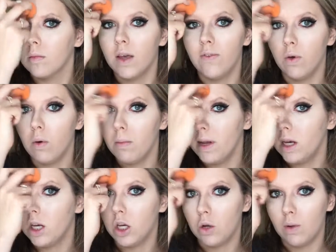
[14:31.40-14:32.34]
If you want me
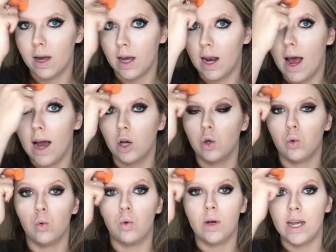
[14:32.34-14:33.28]
to do like an
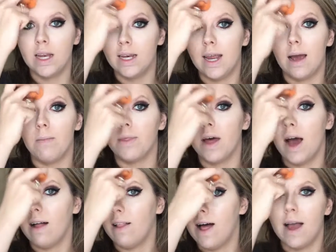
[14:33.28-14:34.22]
actual in-depth
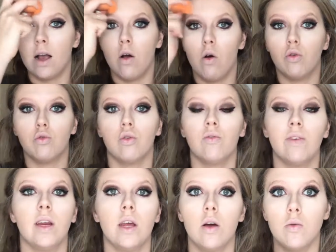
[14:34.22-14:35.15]
highlight and contour
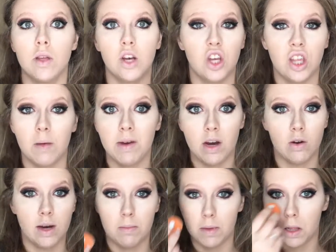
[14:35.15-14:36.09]
video, then just let me
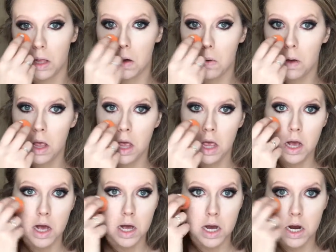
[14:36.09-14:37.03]
know down below
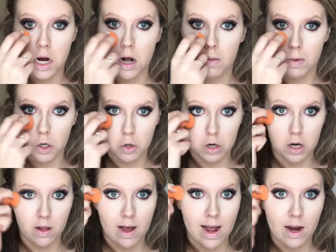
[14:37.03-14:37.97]
and I'll be sure to do that.